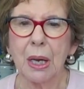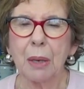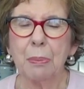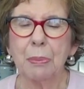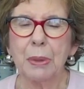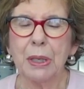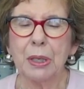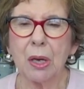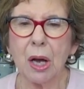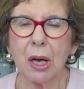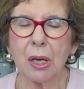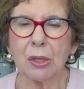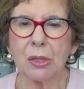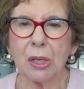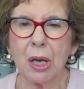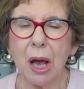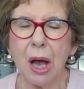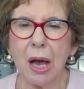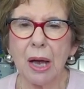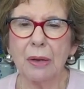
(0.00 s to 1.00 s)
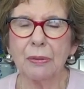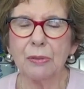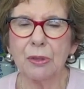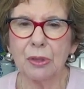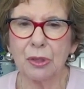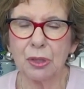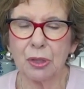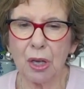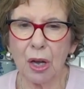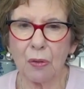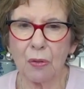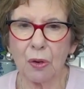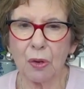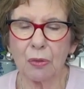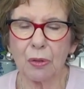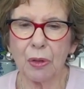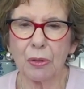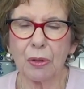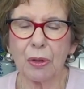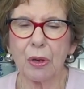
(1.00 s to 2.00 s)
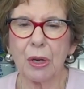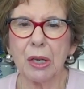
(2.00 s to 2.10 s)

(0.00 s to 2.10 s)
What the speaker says: because I've discovered that there